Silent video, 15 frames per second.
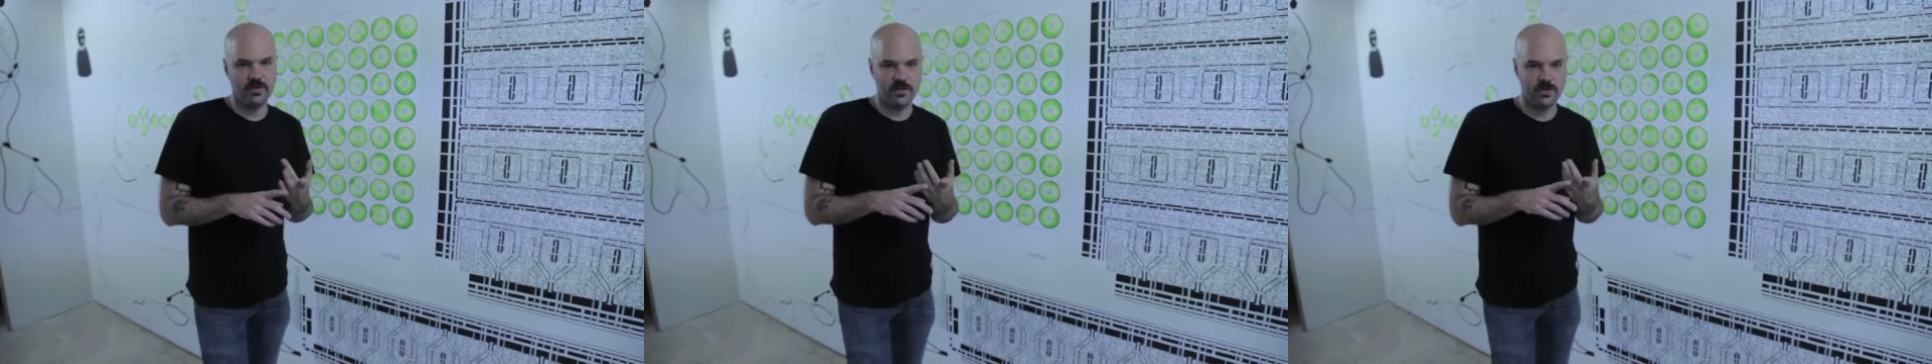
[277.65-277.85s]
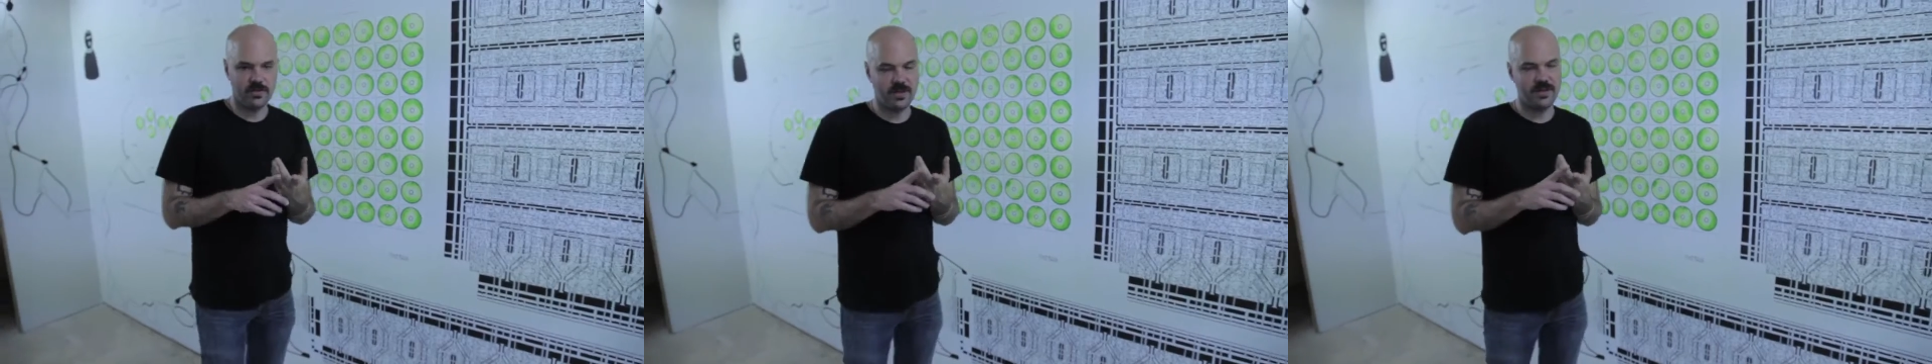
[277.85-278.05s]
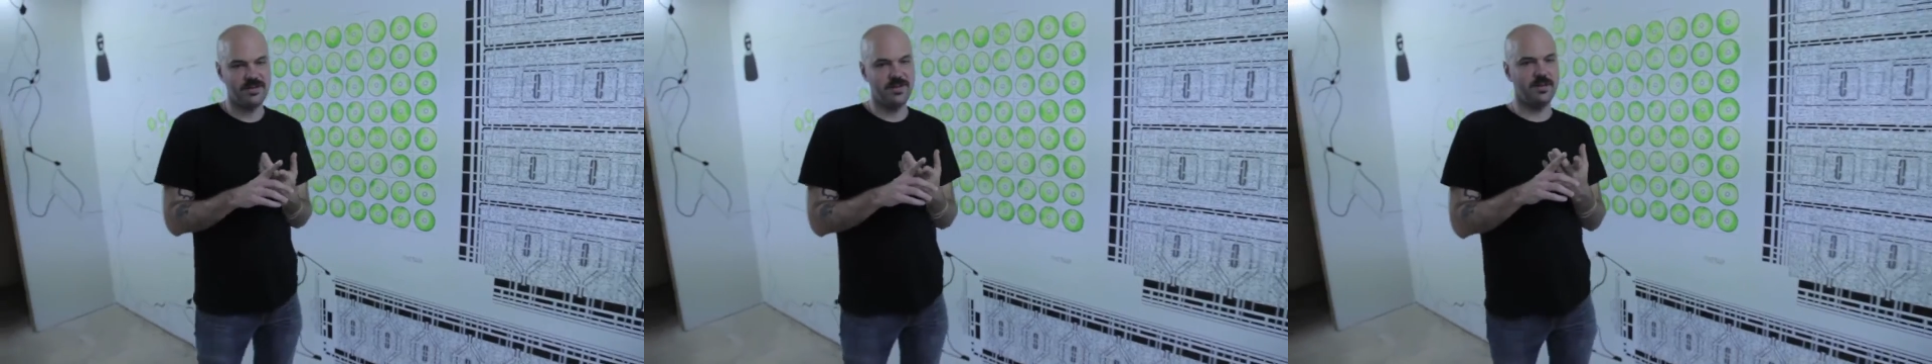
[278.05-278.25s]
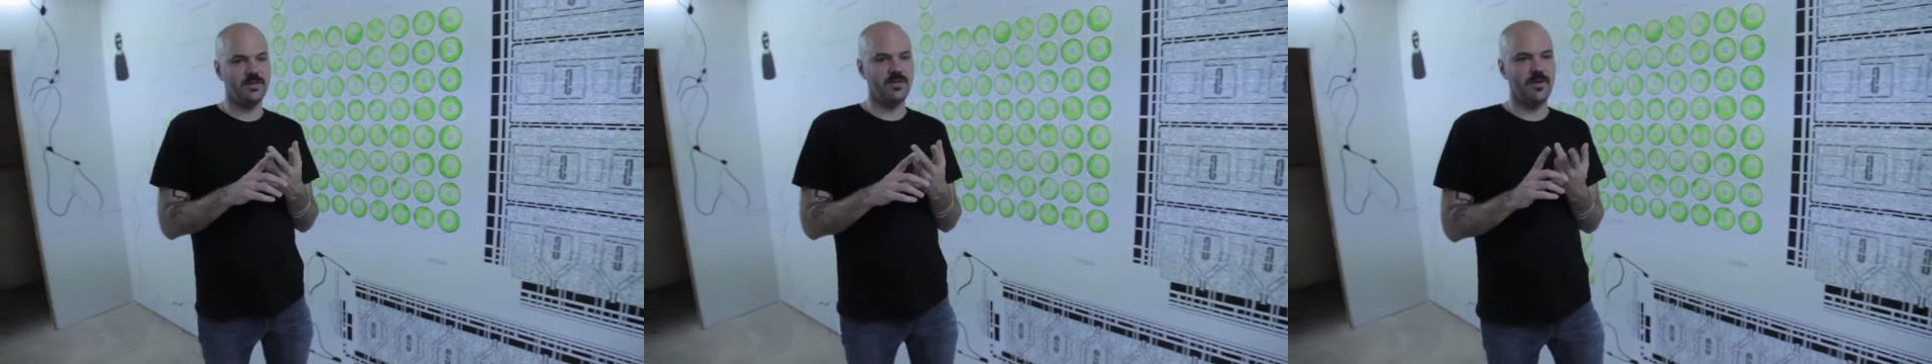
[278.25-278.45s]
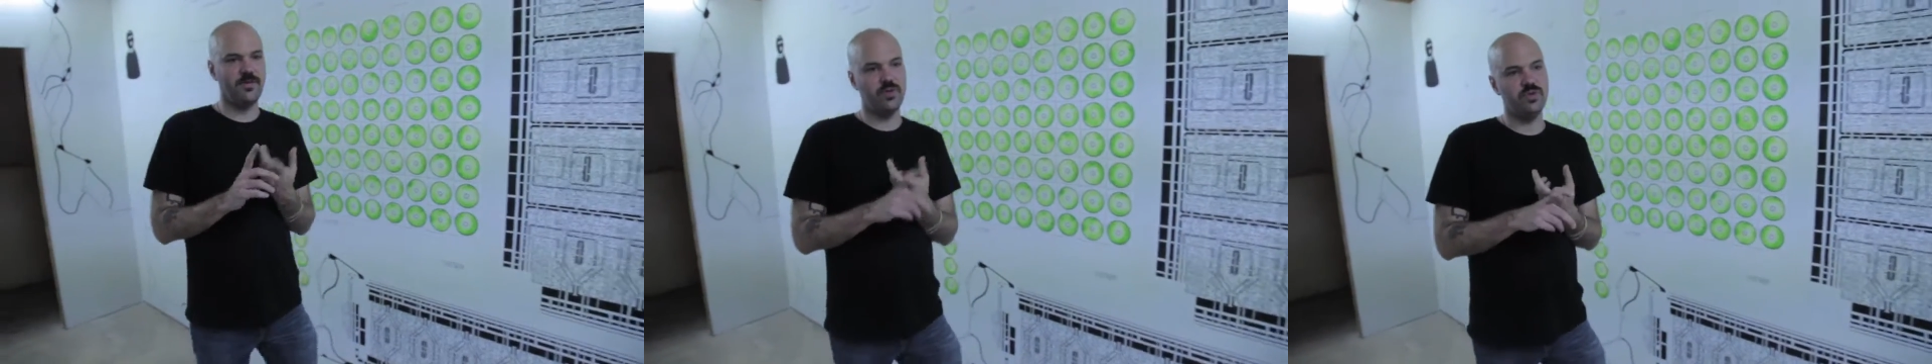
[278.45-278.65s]
and this idea
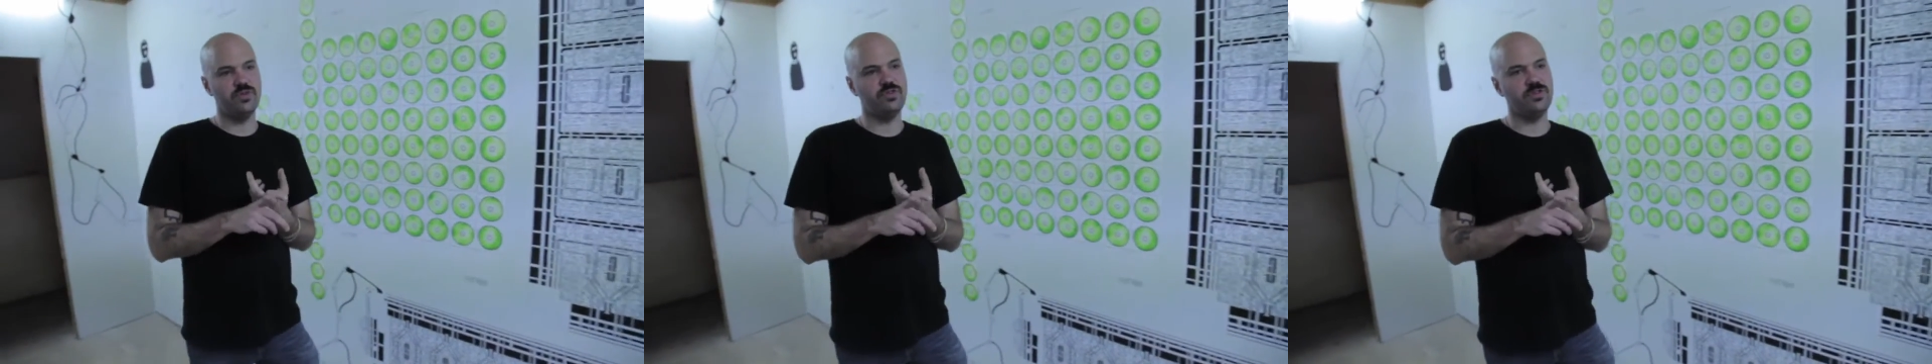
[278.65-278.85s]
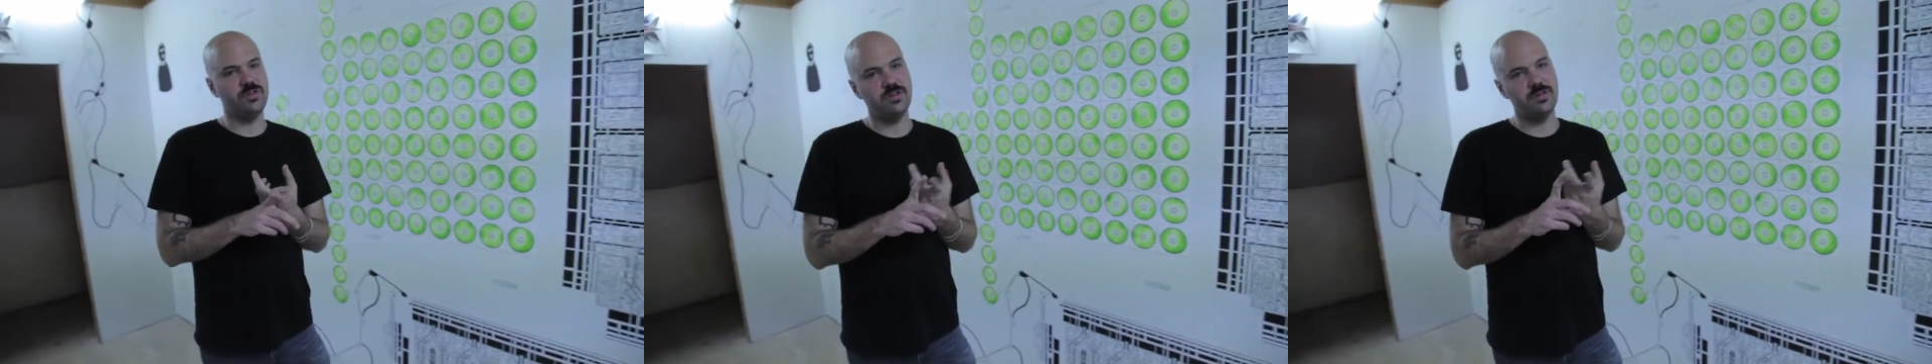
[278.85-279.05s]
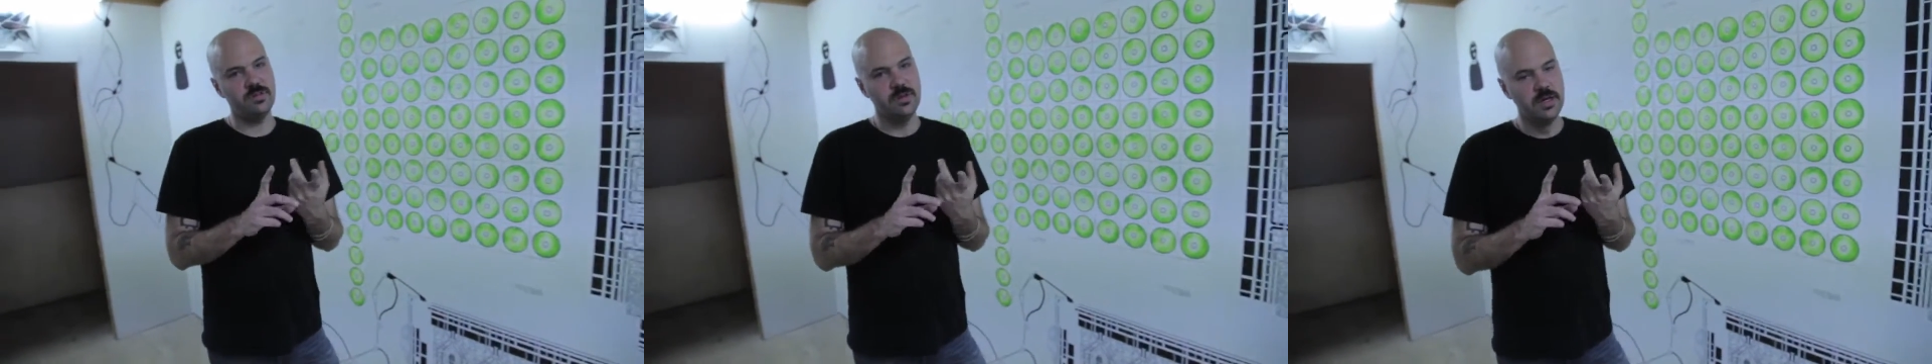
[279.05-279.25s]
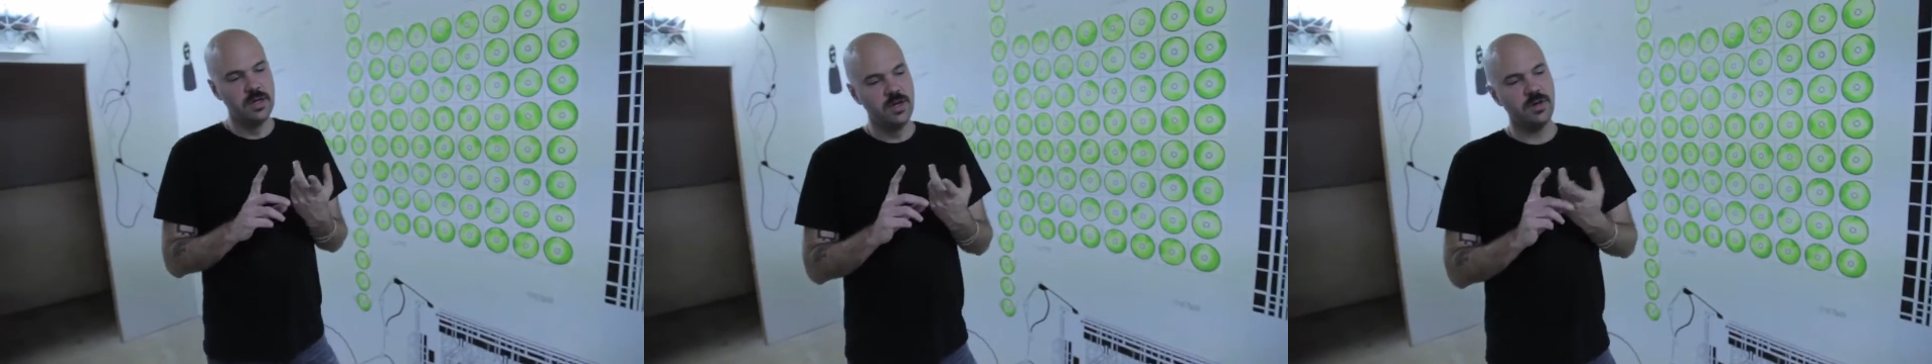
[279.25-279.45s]
of evolution and